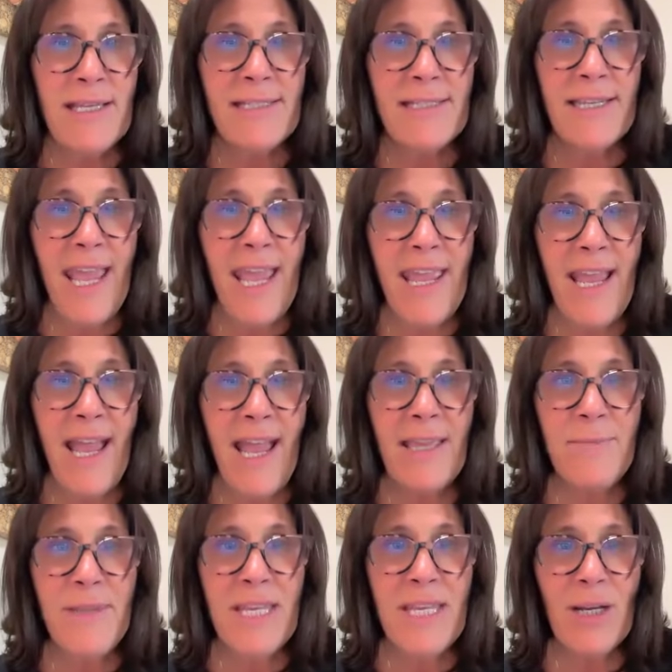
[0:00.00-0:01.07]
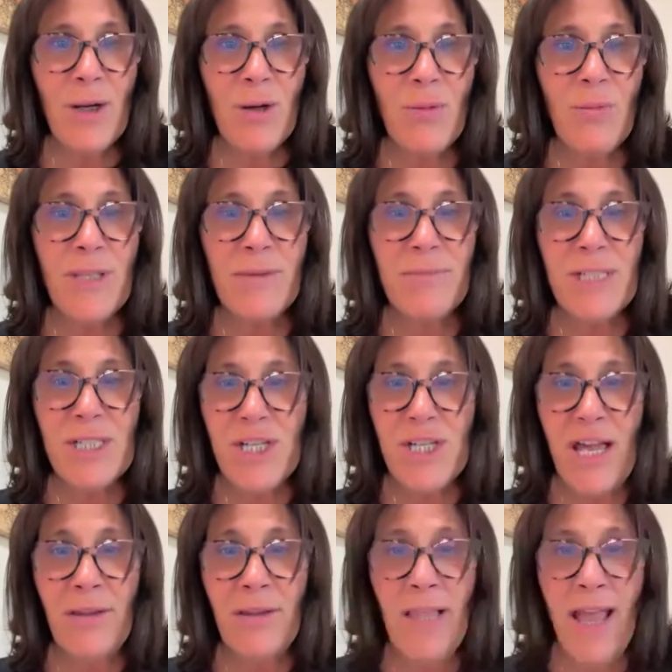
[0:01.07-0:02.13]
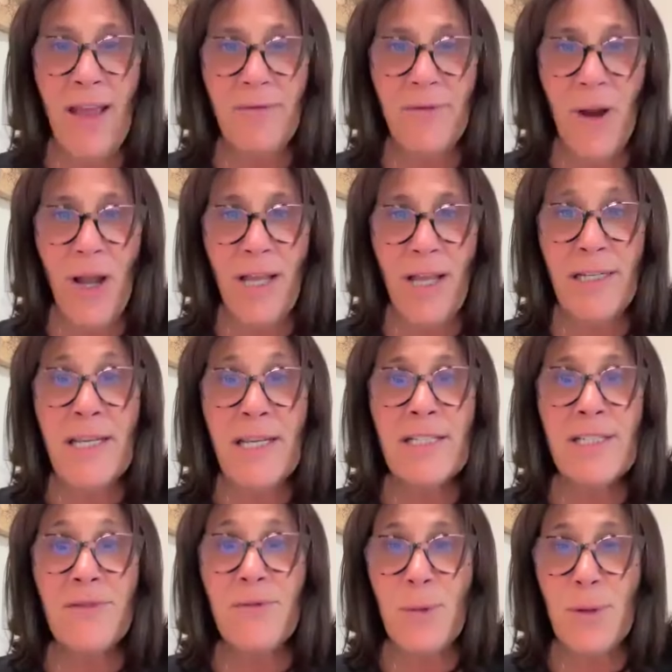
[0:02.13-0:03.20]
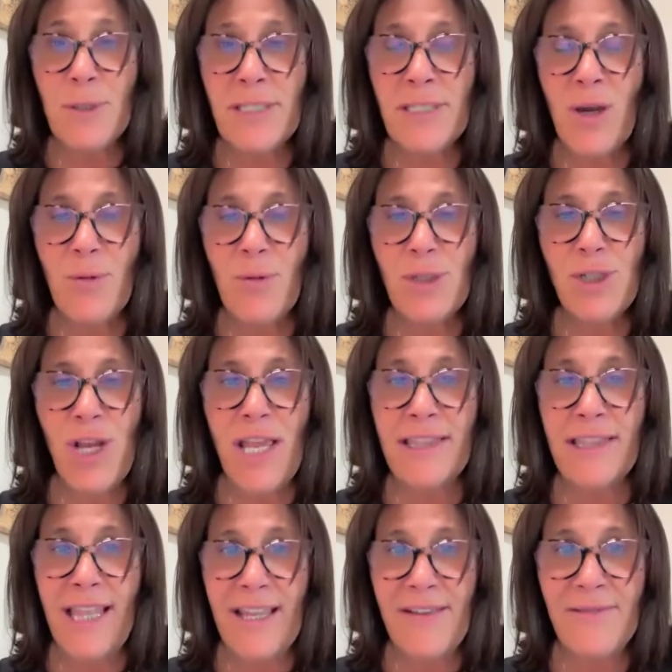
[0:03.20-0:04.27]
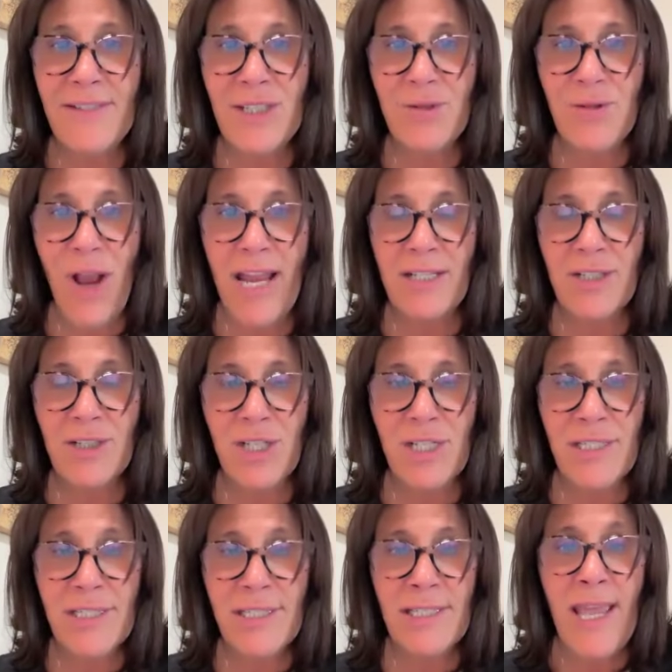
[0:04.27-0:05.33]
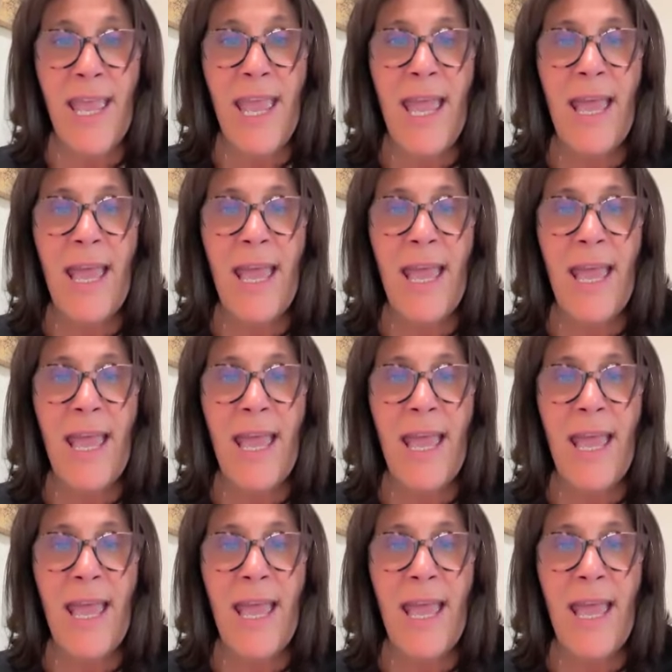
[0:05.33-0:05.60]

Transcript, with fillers: Today I am here with Michelle Heffron, divorce coach and life strategist.